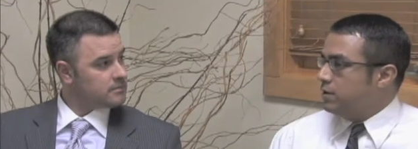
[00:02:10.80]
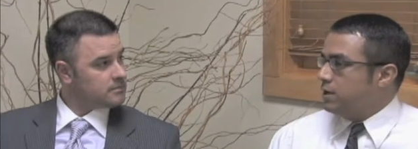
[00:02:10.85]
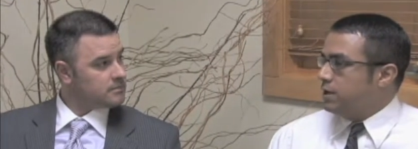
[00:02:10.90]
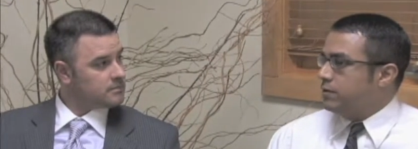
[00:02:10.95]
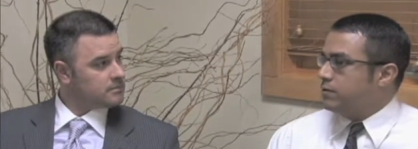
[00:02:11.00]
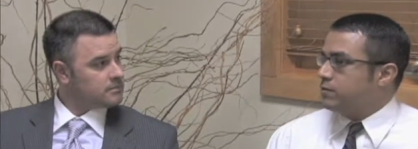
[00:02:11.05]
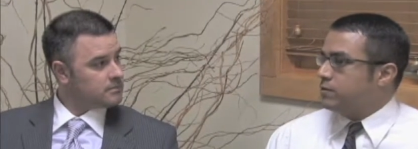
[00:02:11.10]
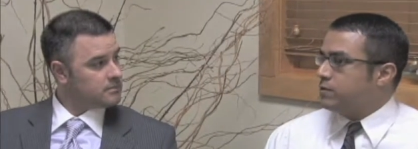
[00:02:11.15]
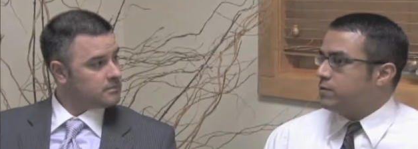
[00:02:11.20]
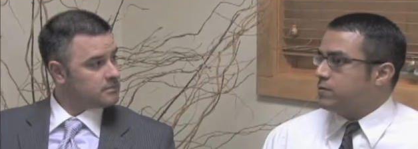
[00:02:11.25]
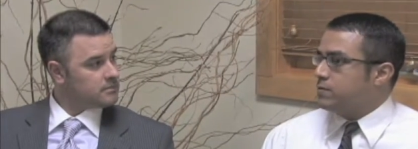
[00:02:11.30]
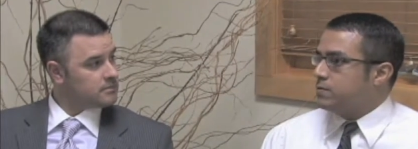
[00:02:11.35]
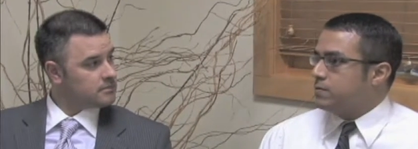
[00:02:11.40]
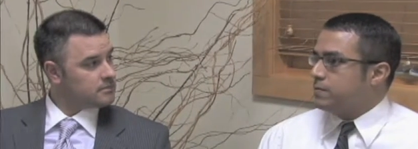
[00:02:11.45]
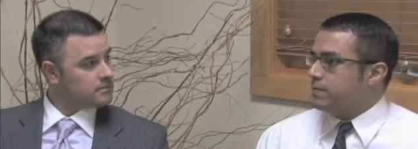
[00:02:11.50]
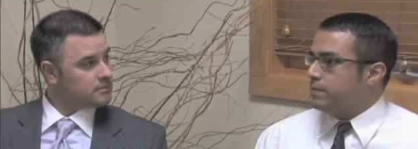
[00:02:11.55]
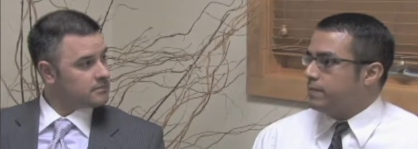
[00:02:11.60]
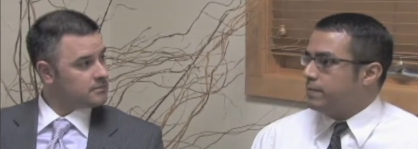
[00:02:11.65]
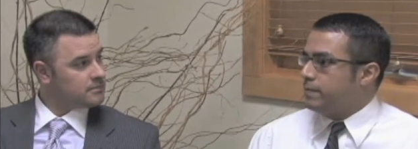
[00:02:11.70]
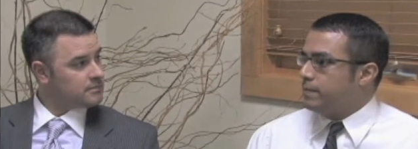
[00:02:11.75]
Speaker 1: and so
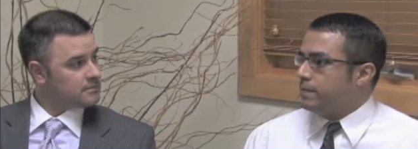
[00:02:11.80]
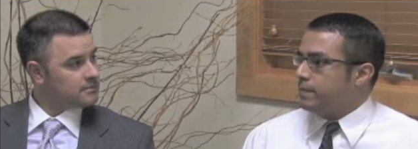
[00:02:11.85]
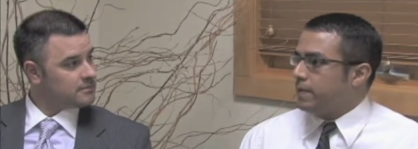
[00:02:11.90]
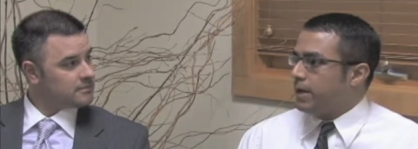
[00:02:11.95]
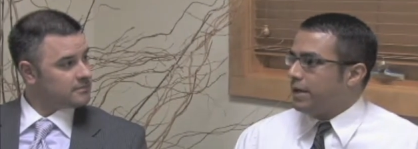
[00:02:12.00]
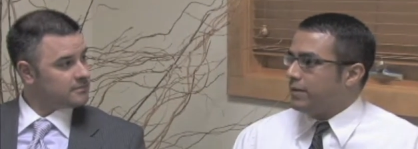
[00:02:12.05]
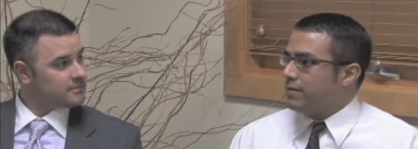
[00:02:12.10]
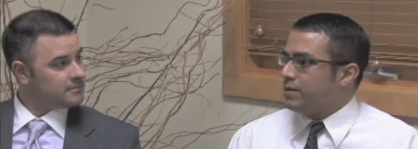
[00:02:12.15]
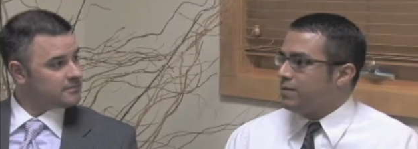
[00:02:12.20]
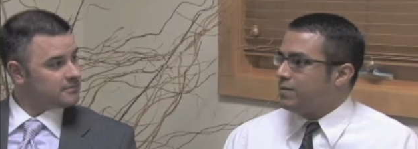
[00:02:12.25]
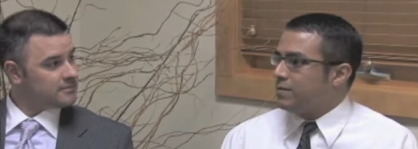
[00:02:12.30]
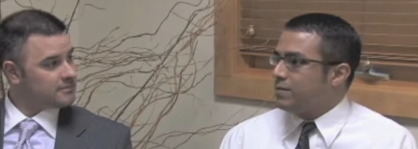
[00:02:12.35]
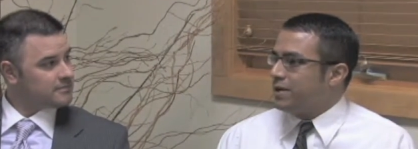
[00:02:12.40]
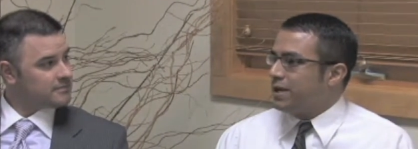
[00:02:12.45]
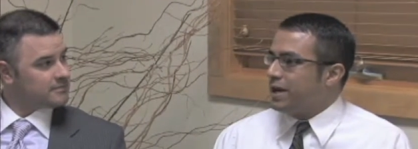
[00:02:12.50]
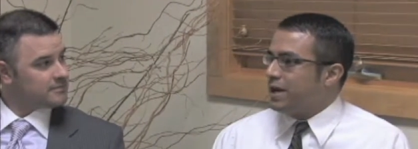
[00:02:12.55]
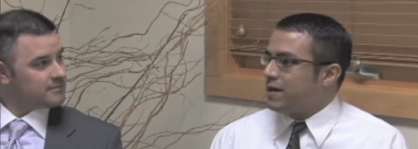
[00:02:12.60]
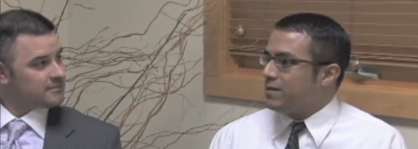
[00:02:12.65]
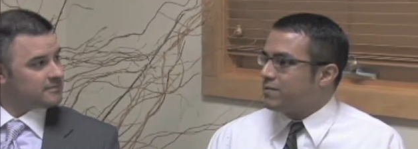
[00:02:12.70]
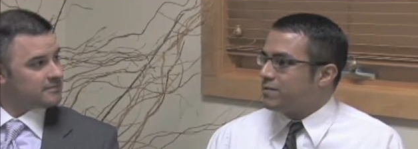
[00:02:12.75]
I think we
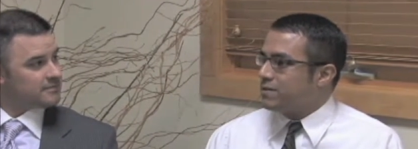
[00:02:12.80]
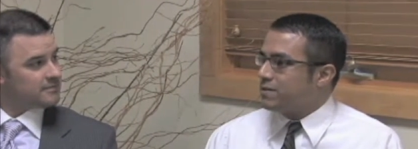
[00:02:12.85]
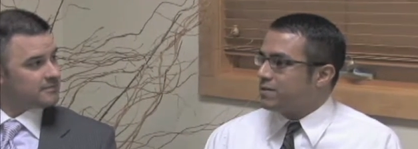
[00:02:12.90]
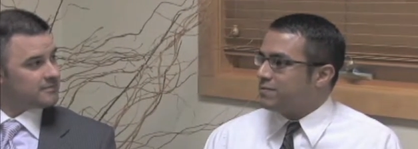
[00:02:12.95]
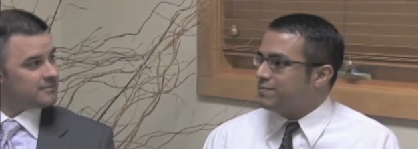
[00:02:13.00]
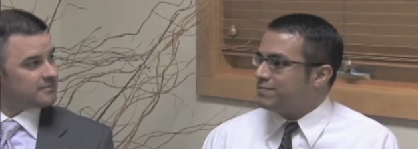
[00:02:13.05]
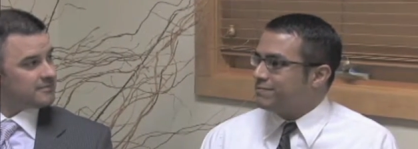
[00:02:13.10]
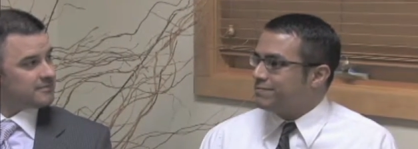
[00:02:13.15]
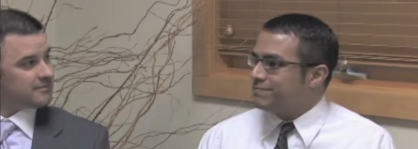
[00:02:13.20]
have a,